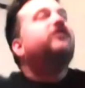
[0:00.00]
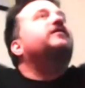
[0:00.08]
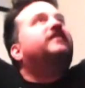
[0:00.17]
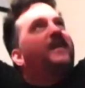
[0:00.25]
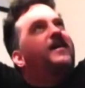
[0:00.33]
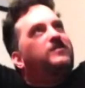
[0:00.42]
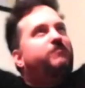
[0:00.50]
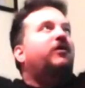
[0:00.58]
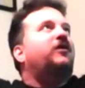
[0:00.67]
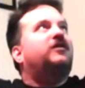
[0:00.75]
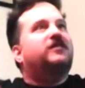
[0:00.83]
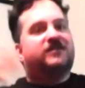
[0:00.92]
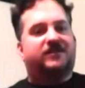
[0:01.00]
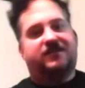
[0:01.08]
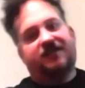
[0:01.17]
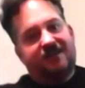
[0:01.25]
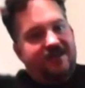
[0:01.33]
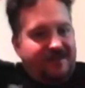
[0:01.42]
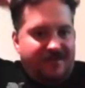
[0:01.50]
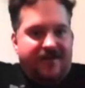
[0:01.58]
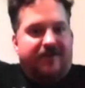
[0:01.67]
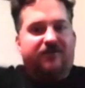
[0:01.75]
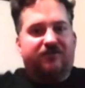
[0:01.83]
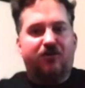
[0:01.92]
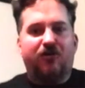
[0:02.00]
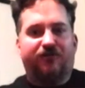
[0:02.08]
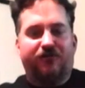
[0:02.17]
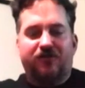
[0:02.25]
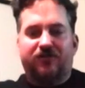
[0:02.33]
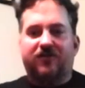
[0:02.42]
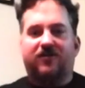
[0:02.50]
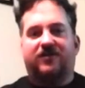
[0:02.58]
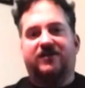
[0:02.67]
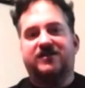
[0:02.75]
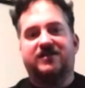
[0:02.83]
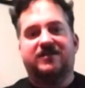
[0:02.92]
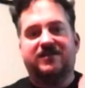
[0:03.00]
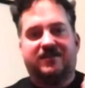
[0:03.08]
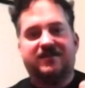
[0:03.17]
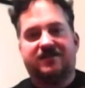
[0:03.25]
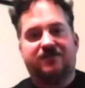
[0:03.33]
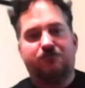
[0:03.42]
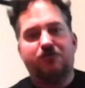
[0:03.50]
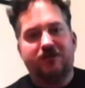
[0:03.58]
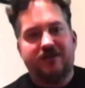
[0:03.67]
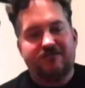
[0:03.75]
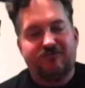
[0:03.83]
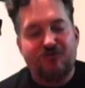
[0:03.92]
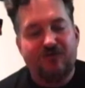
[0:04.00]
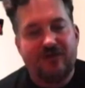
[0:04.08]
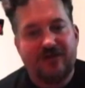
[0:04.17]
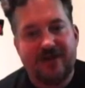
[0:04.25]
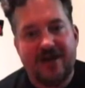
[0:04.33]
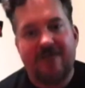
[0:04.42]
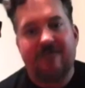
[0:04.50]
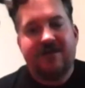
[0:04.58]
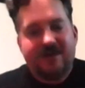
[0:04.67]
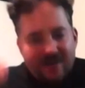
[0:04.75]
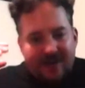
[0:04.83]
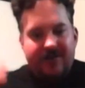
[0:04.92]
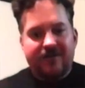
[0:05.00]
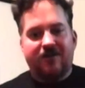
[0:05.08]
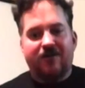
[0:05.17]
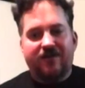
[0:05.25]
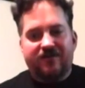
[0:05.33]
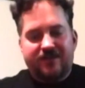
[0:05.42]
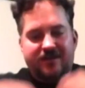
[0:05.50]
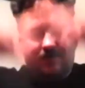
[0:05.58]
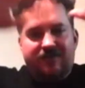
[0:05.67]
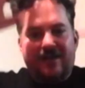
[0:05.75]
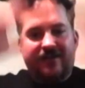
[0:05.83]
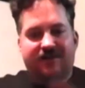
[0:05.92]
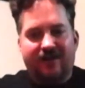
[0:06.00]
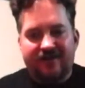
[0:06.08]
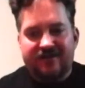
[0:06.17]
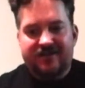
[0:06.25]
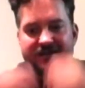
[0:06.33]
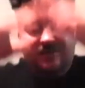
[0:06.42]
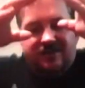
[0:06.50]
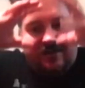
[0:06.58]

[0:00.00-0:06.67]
and catch balls, and they can throw further, and it's really improved their game. I think that constant